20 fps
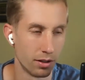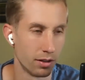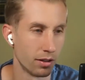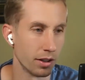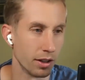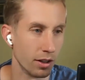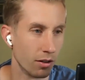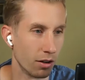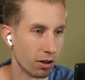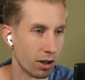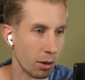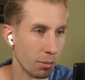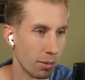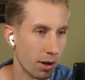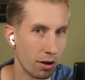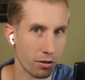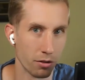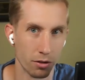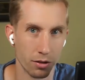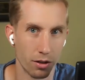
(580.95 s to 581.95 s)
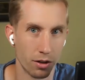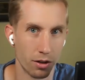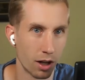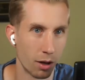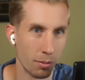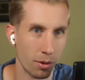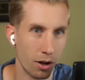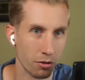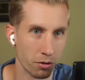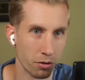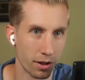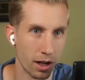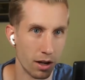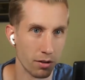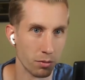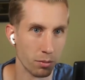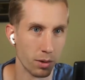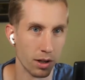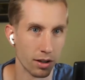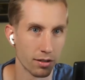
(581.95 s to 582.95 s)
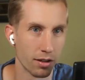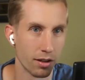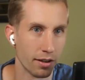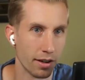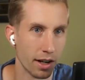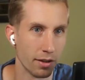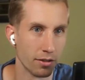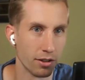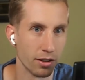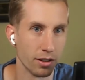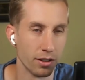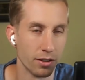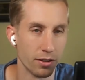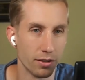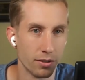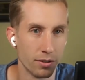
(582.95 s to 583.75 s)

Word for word: you know a couple hundred a couple hundred thousand bucks on an nft